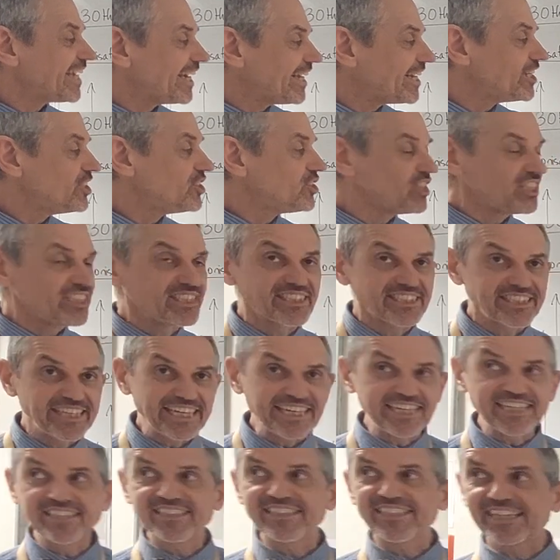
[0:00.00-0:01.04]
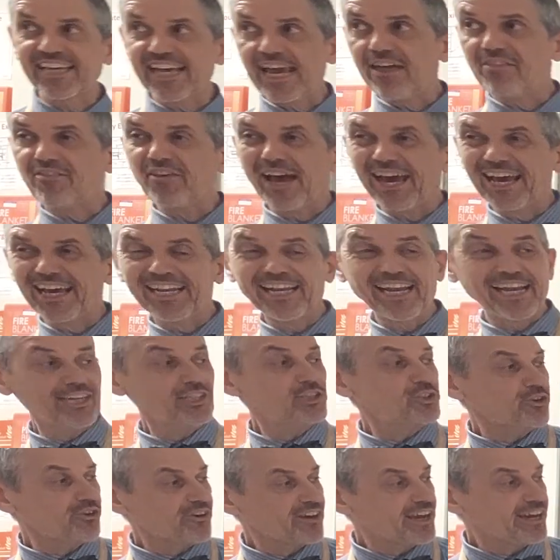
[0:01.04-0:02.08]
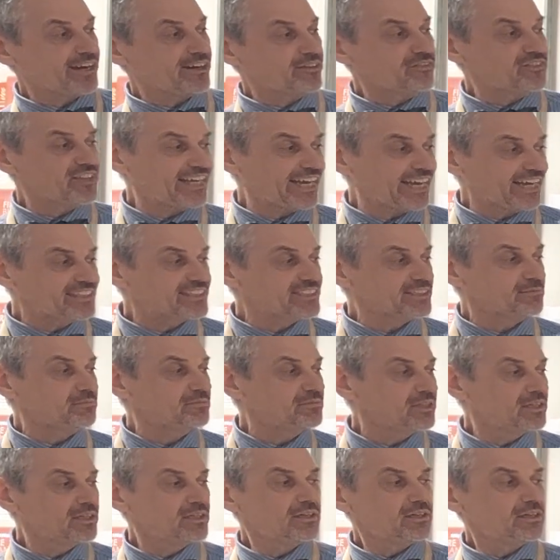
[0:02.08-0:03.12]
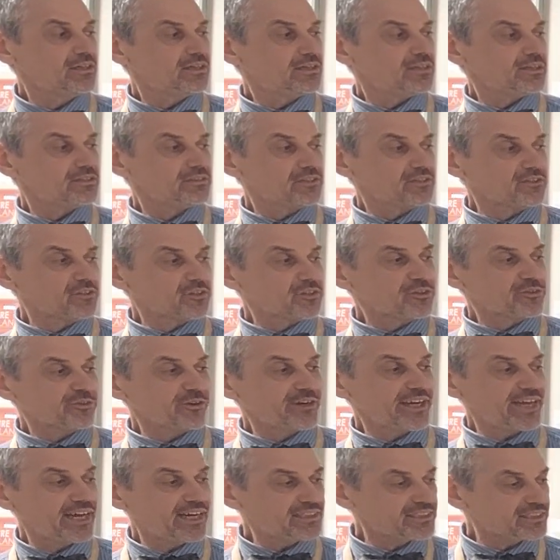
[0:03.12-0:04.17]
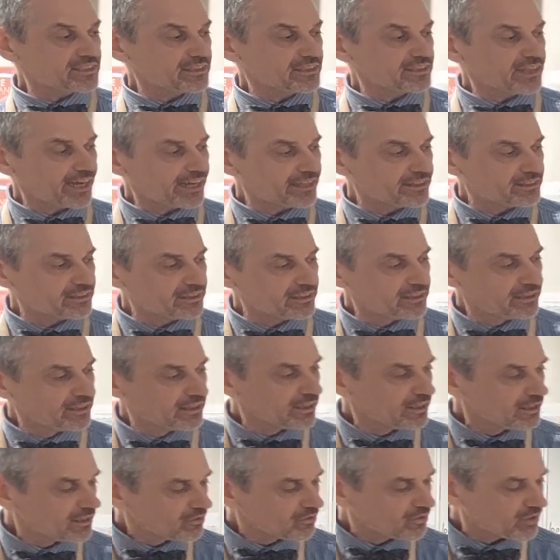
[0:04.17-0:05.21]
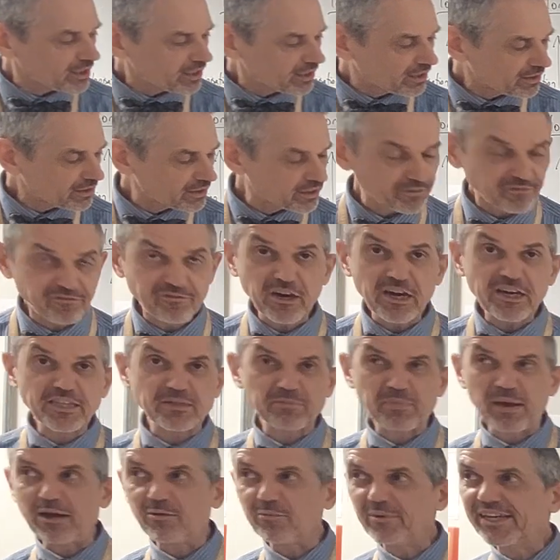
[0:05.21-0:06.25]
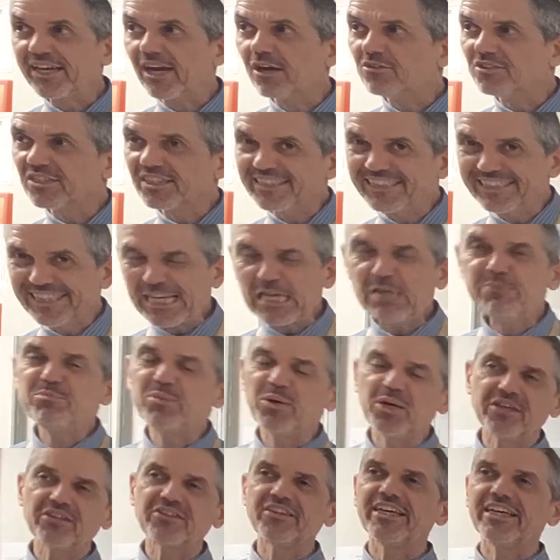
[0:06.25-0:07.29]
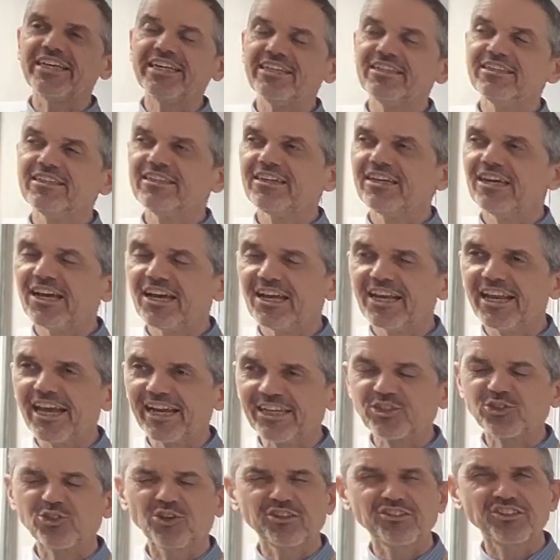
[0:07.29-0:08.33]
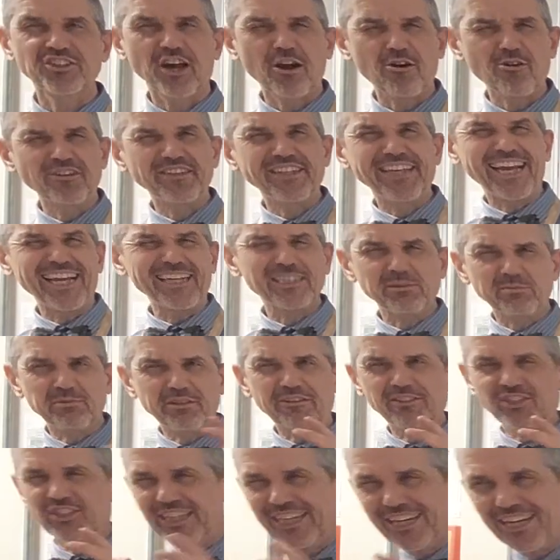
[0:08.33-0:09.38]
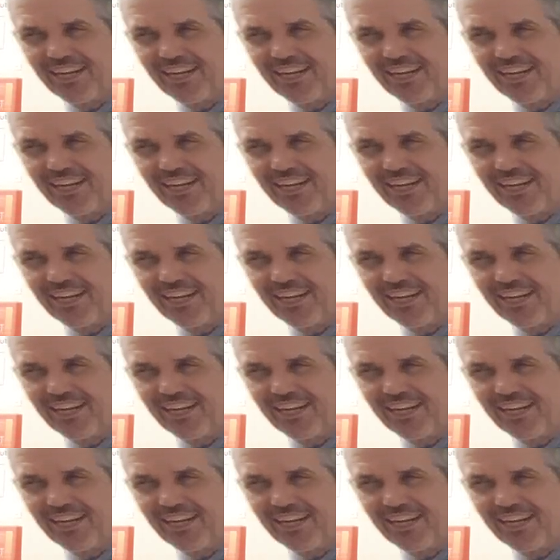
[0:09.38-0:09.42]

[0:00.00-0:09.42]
energy is needed to get that electron out of the atom than the 3s. And the further back we go, the deeper the electrons are in the atom. They're actually